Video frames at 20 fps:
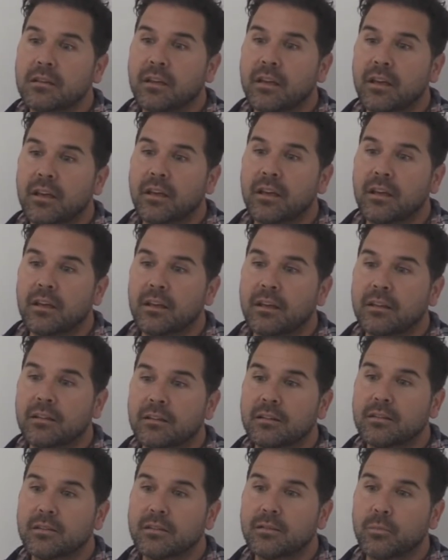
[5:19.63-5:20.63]

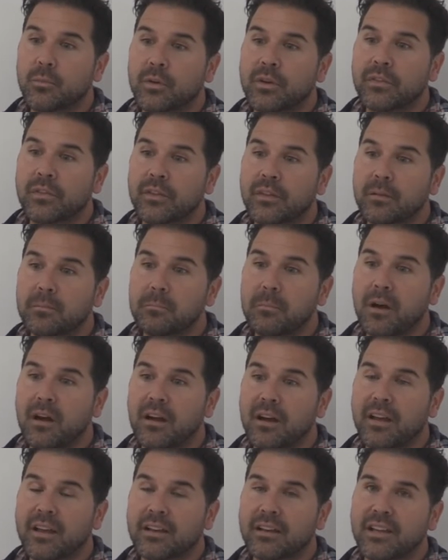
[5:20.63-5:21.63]
and within
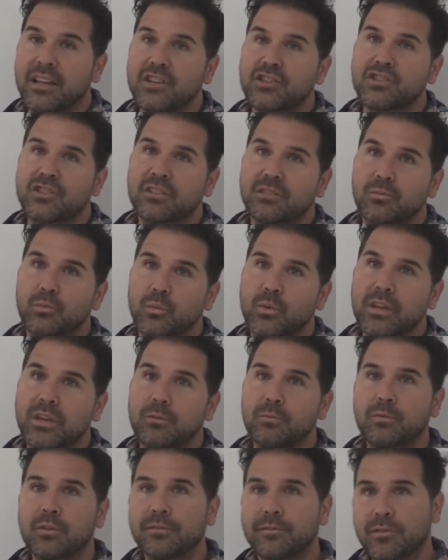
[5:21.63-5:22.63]
my nation,
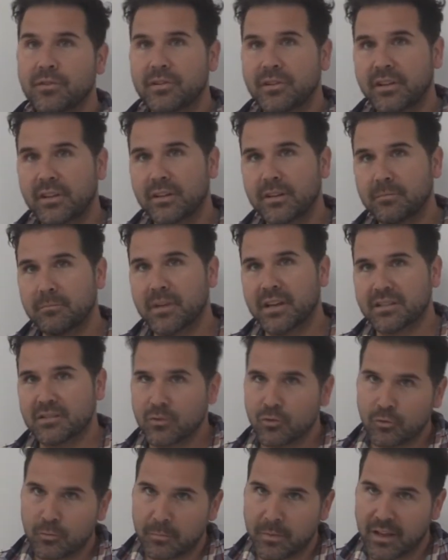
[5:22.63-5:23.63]
we referred to him as
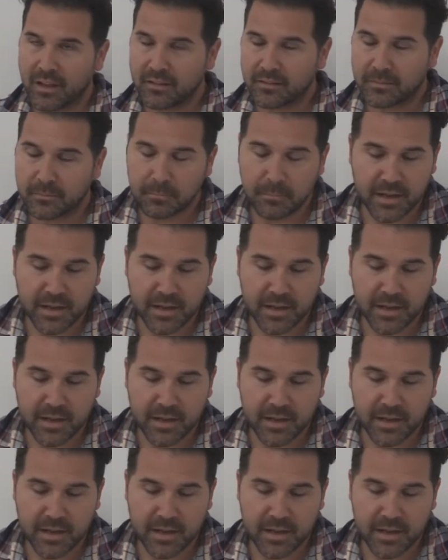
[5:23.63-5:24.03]
Utmeh.